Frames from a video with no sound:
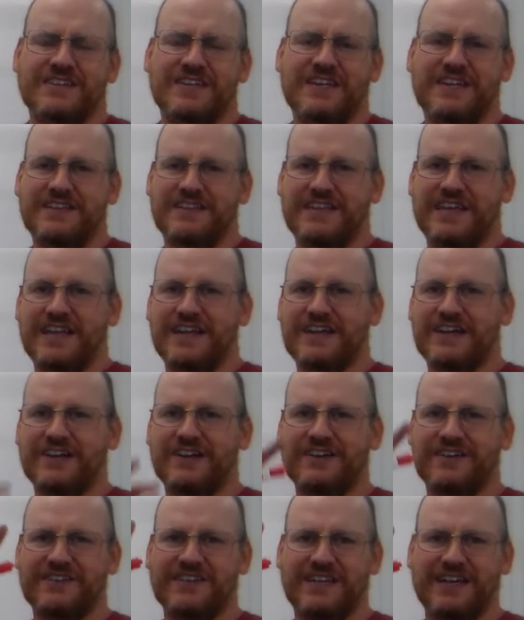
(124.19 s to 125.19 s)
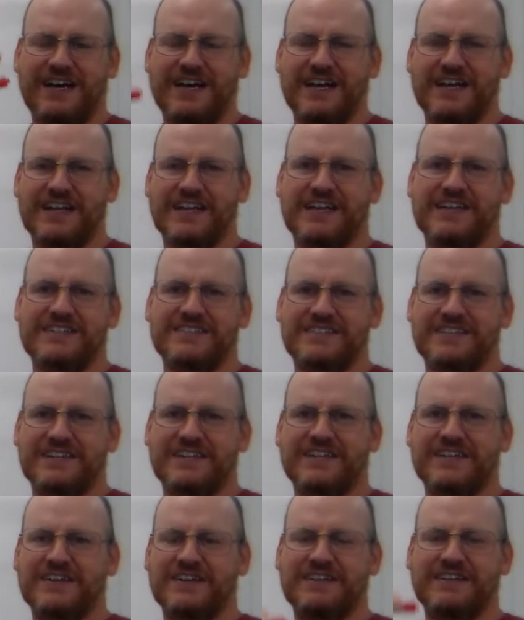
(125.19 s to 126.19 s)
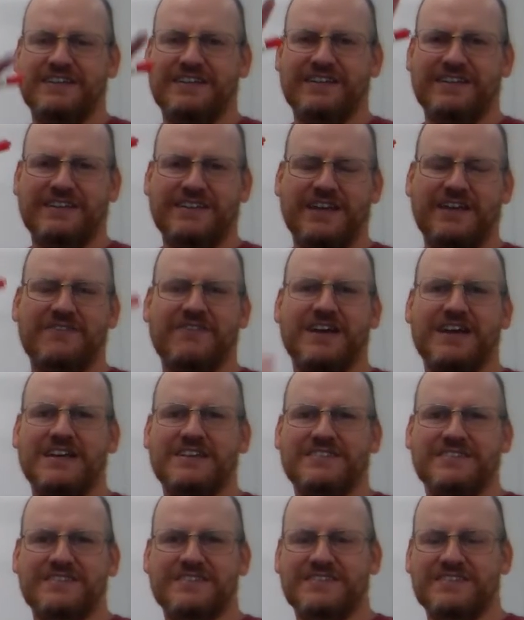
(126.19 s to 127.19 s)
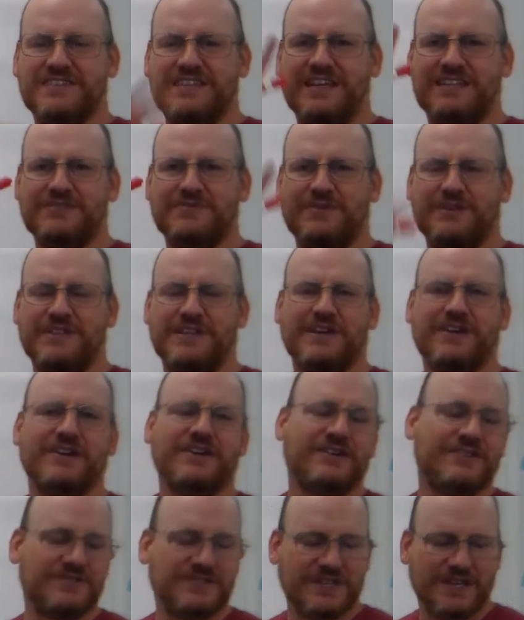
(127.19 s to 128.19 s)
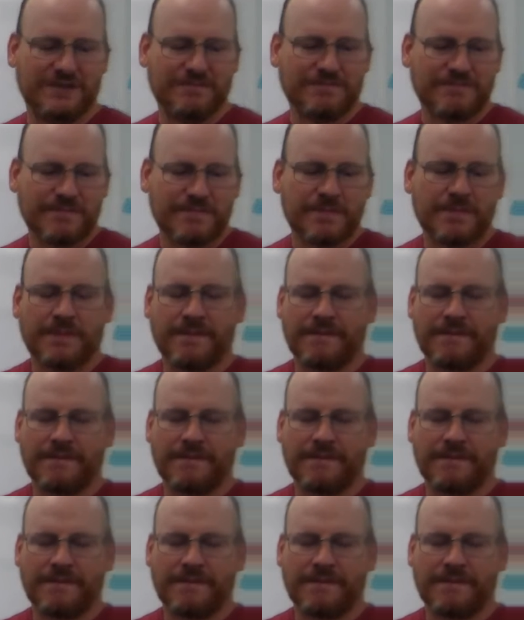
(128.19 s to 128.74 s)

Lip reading: You heat the air, the ionized air, and then that rises, and that's why the arc goes up.